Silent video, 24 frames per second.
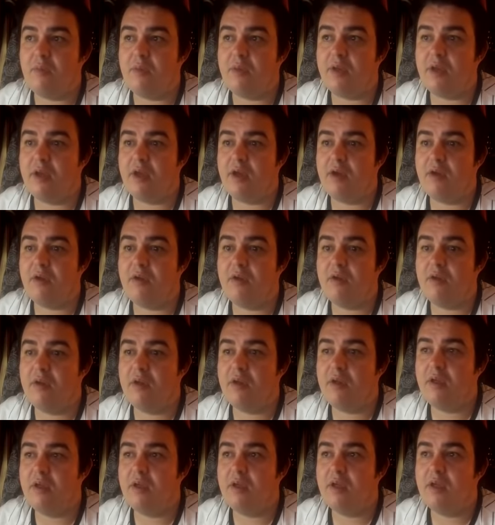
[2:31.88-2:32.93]
we go.
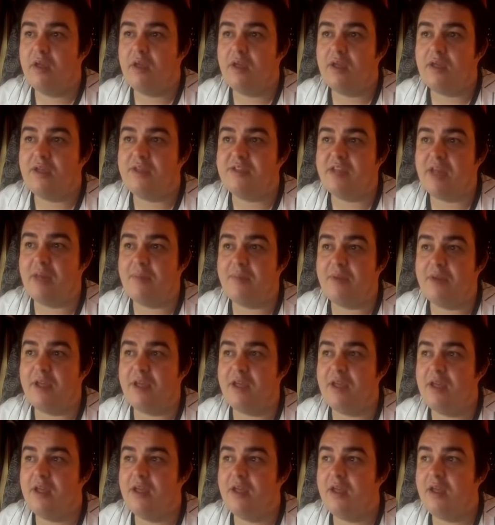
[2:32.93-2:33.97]
It's
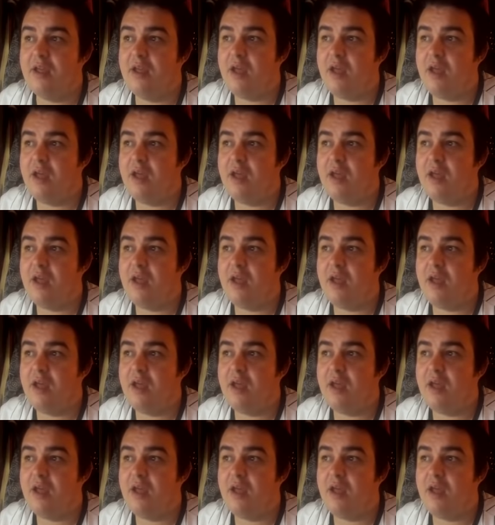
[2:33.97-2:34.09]
happening.